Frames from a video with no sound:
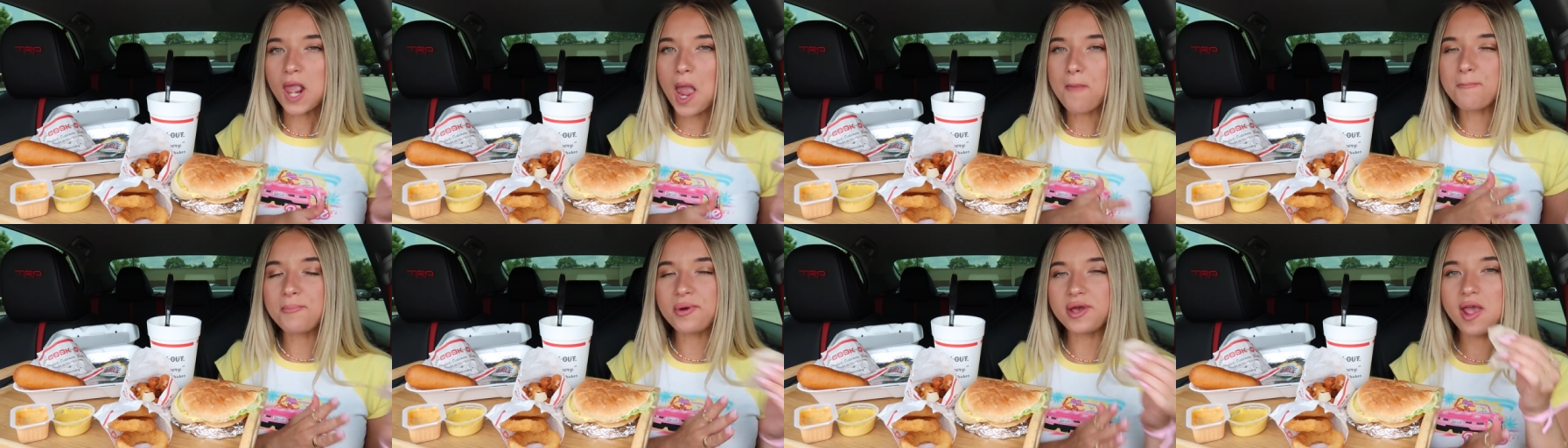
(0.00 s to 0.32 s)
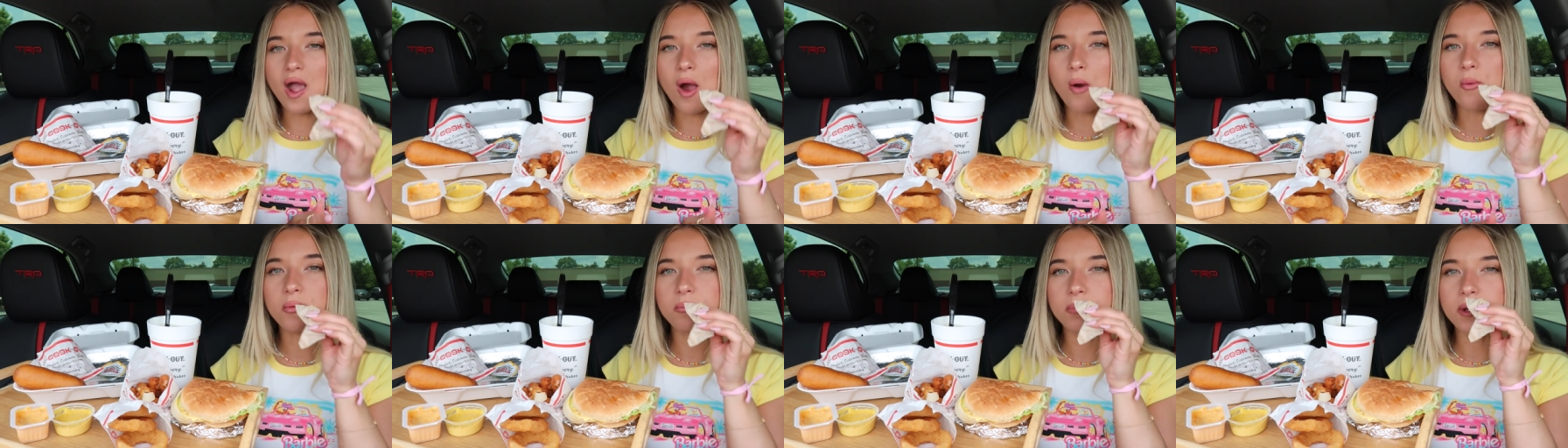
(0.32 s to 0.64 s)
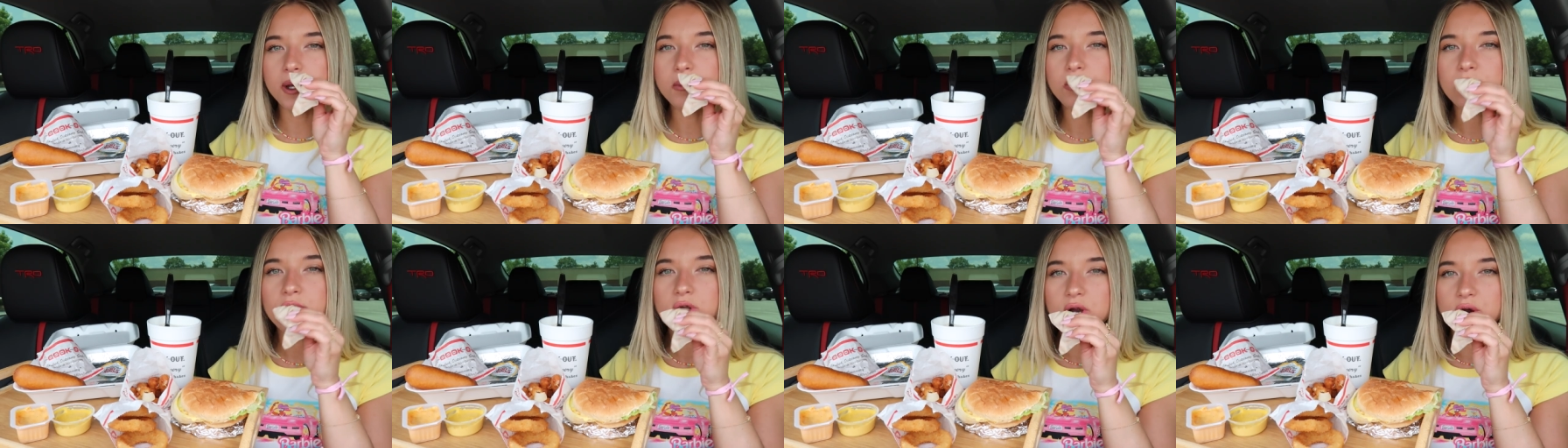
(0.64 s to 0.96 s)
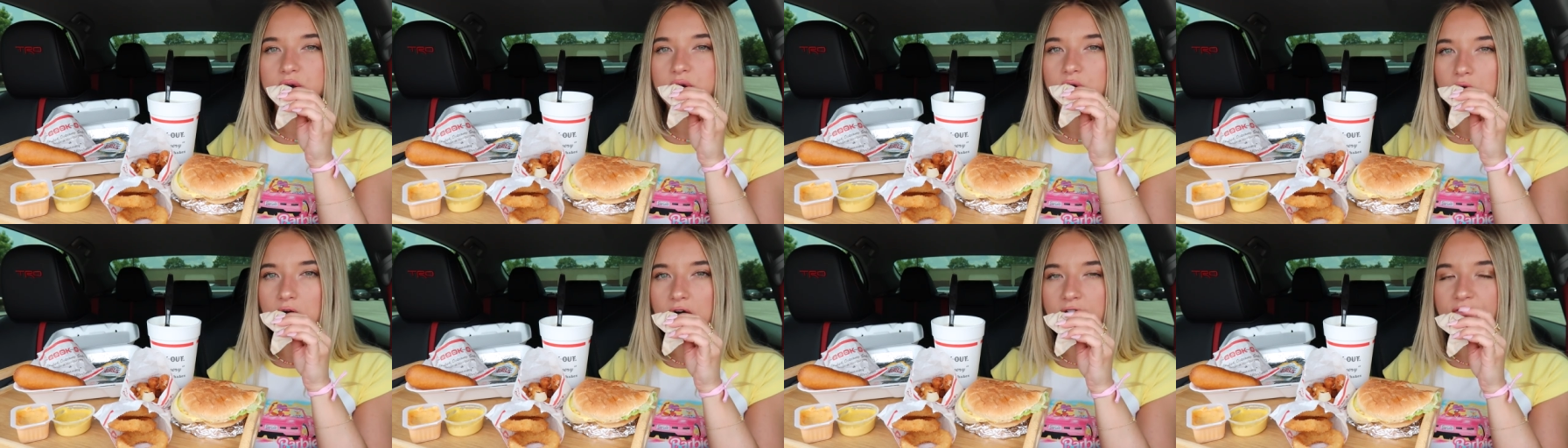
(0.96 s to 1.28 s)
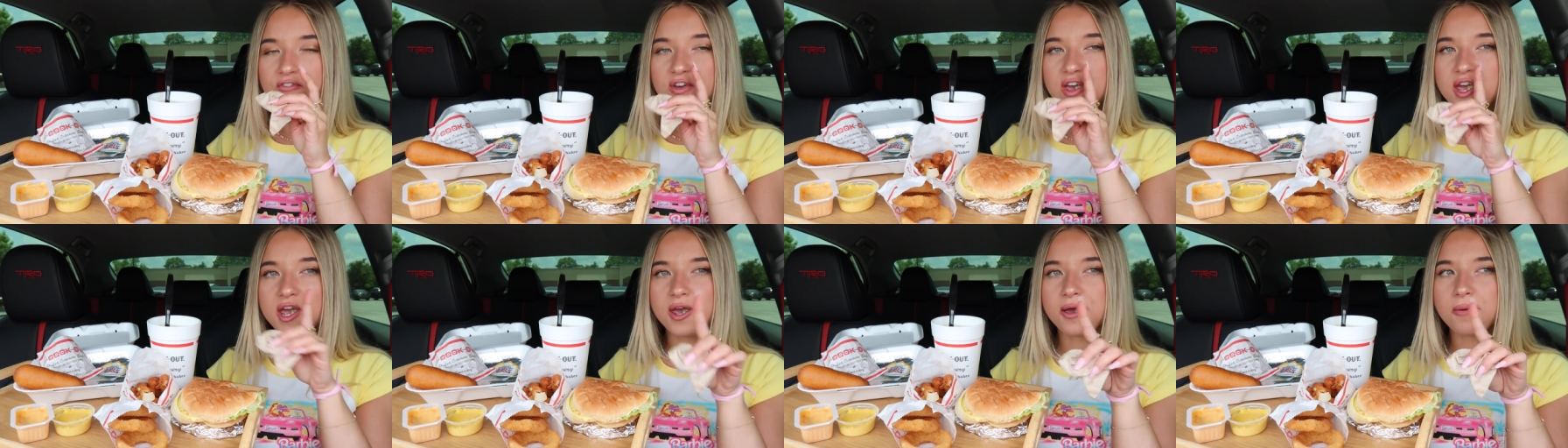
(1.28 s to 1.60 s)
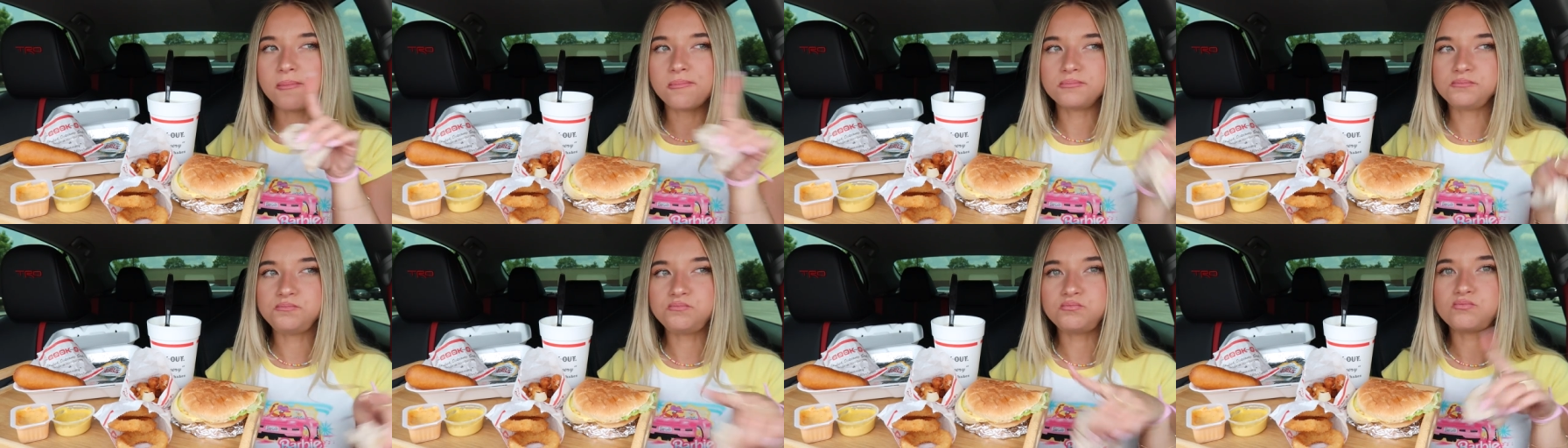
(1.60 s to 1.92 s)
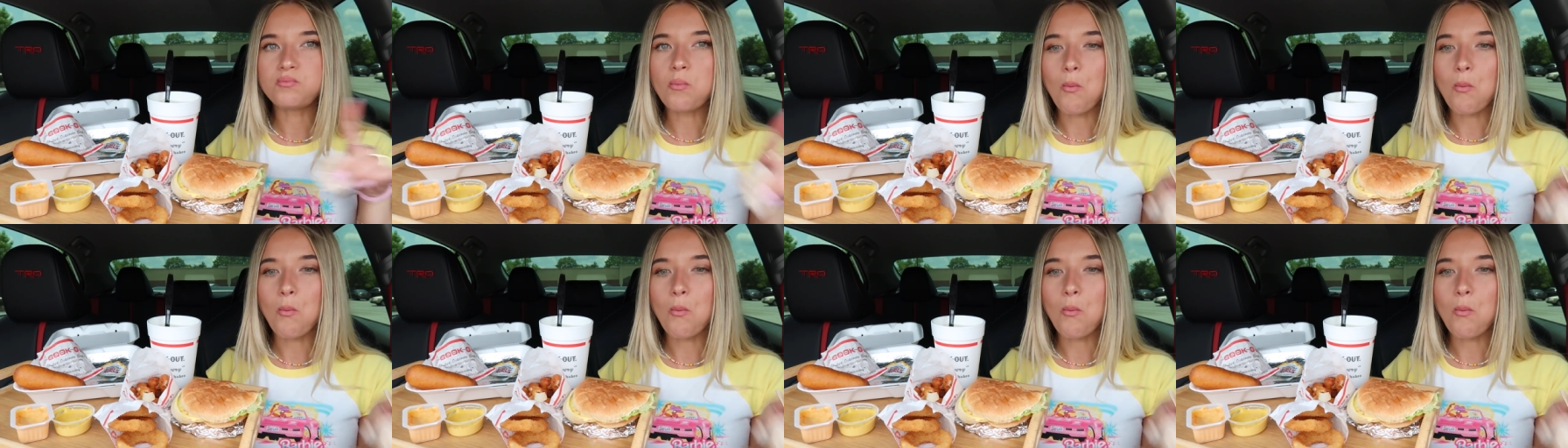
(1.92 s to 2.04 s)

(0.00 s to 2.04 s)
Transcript: But yeah, when people aren't golfing,